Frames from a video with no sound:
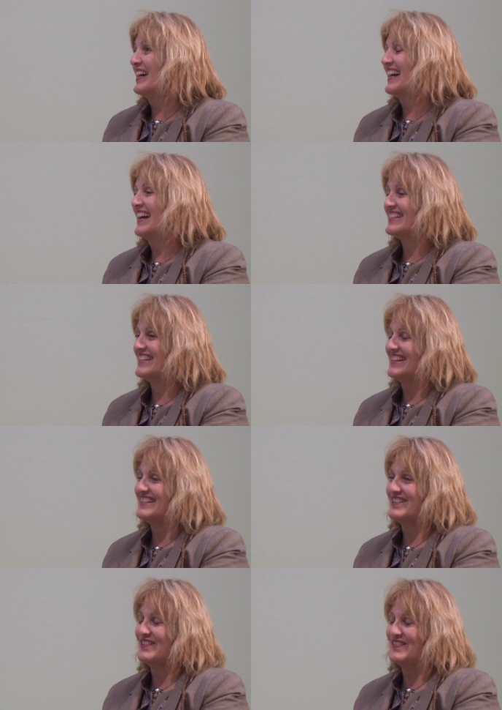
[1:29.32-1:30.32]
way actually
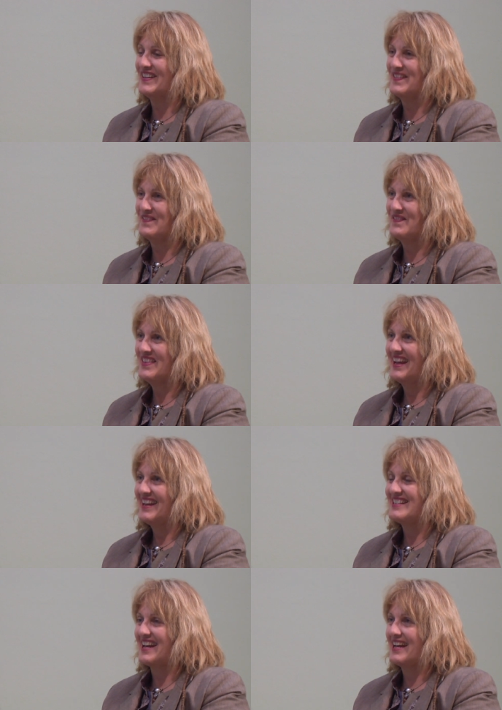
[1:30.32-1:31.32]

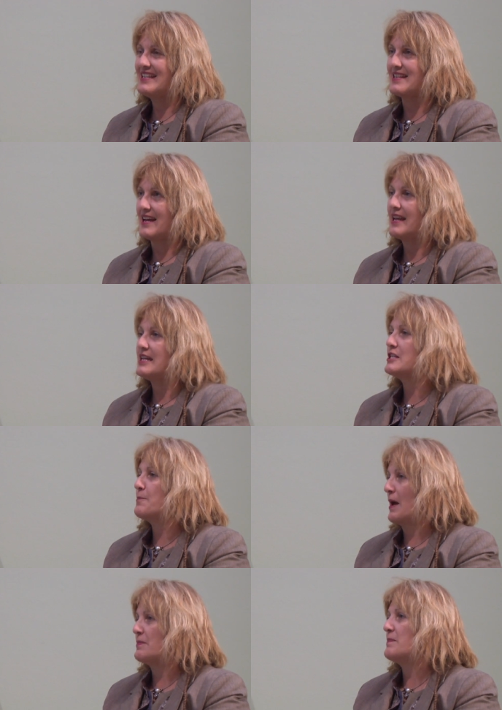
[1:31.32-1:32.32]
to answer that is to
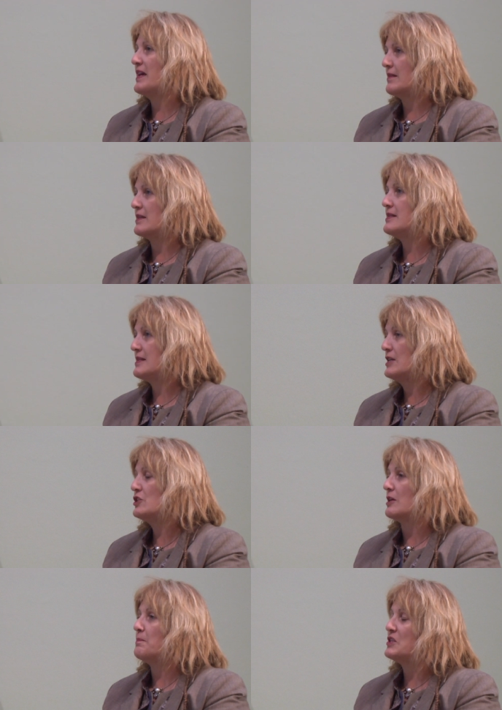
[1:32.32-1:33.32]
perhaps make the
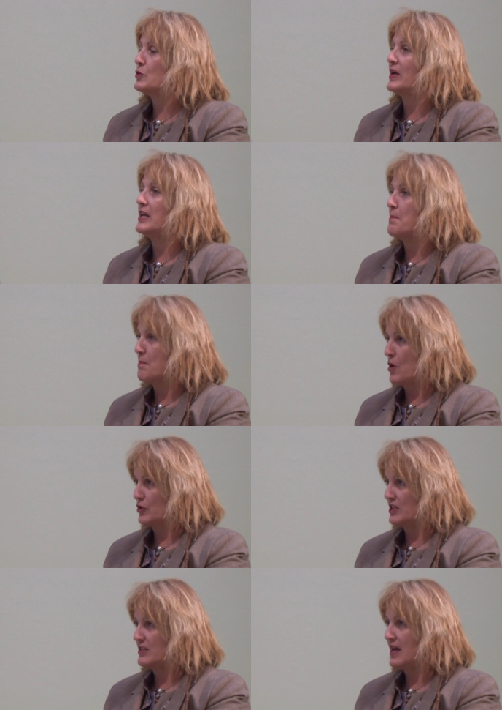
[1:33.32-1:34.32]
distinction between
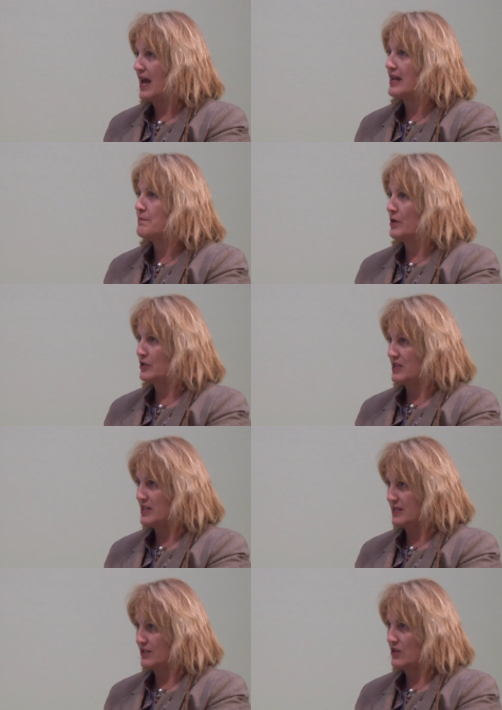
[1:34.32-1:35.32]
modern and
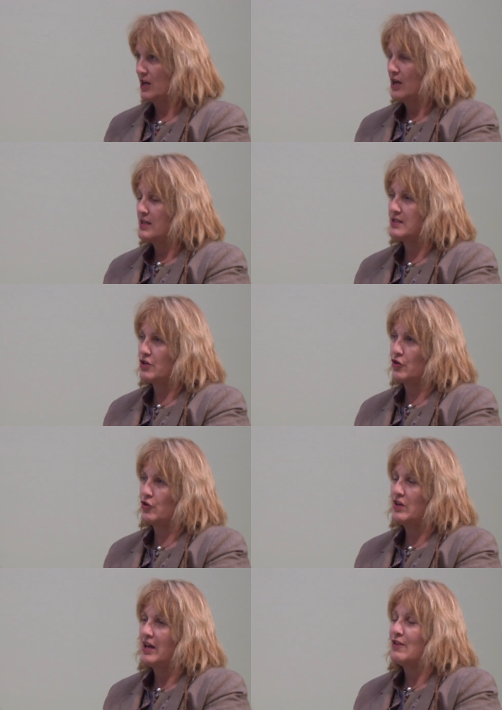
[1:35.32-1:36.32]
modernist.
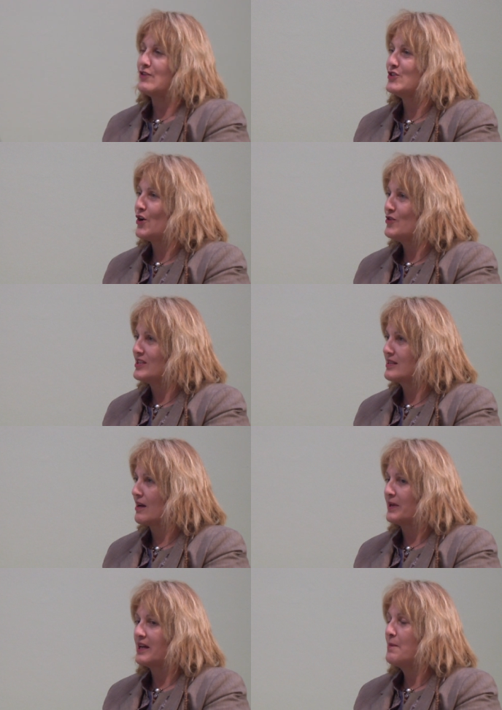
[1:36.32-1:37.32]
So the show that's
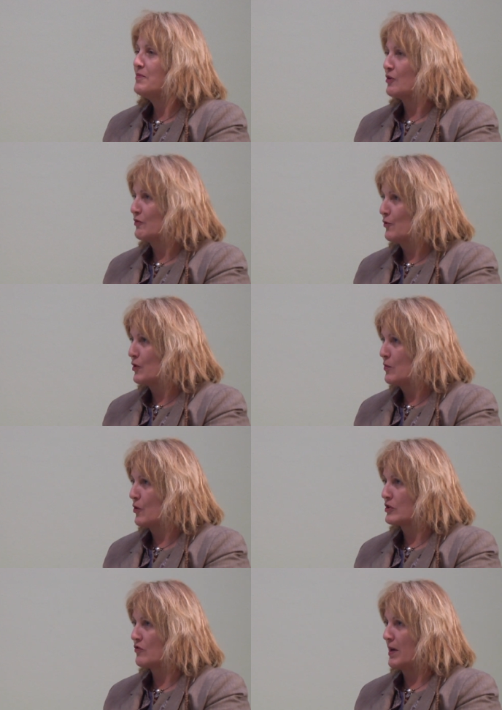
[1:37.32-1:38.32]
coming up, there are 40
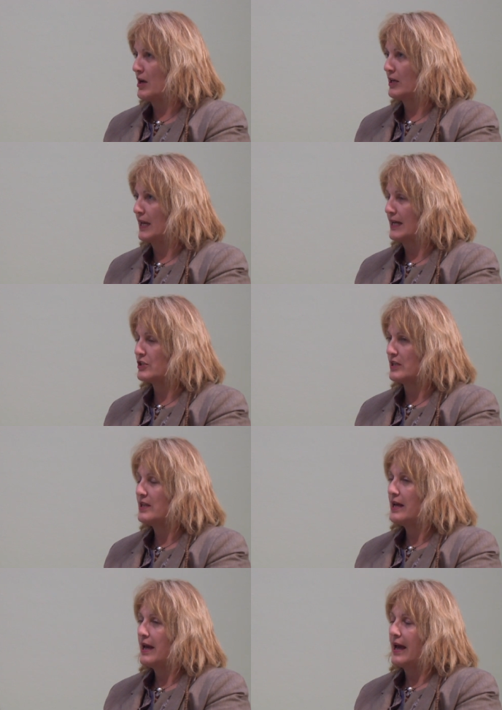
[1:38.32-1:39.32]
works from our collection,
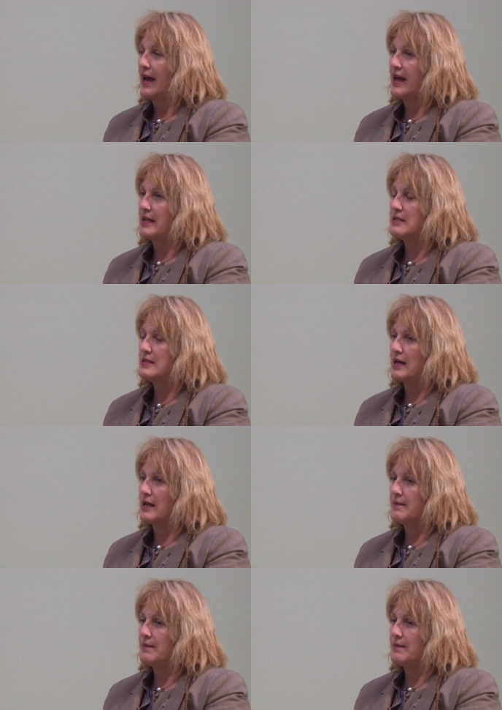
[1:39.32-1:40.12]
and